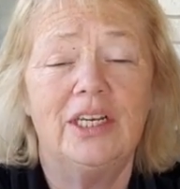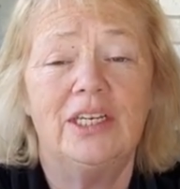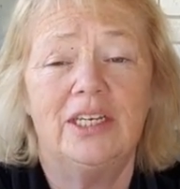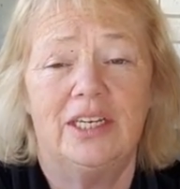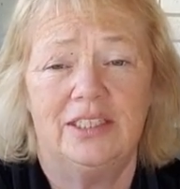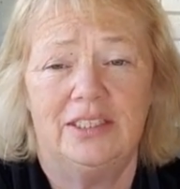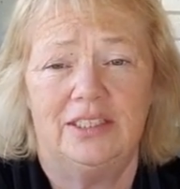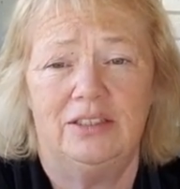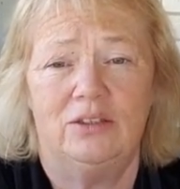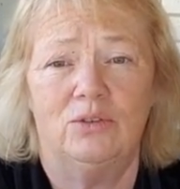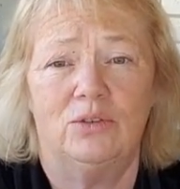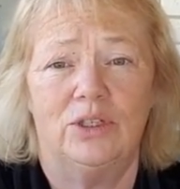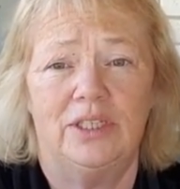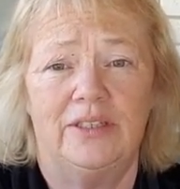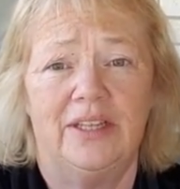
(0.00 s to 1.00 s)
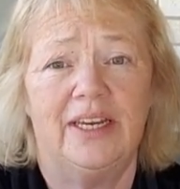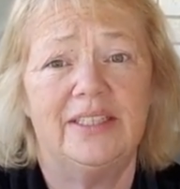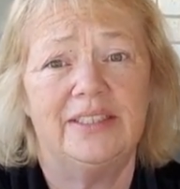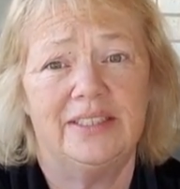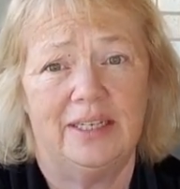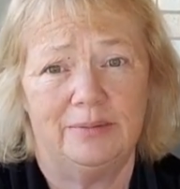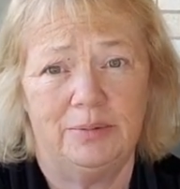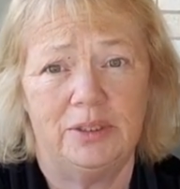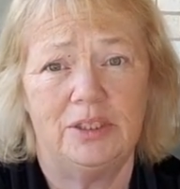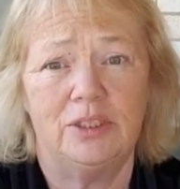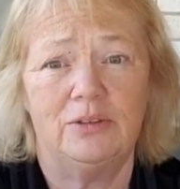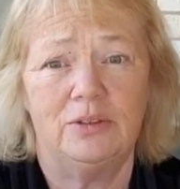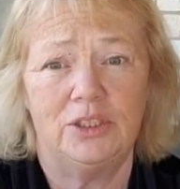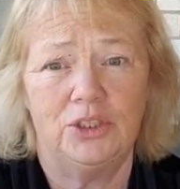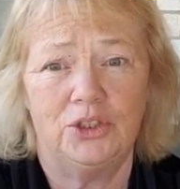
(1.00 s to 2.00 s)
Yes, Lori, that is
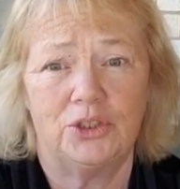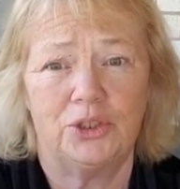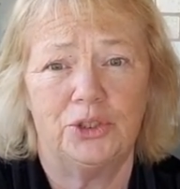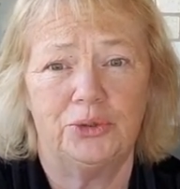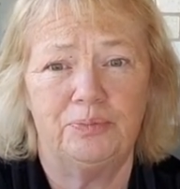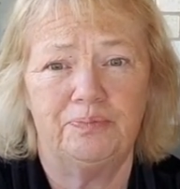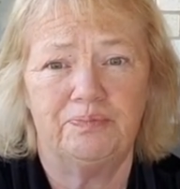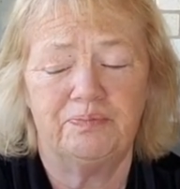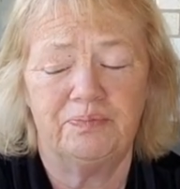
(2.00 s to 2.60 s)
absolutely true.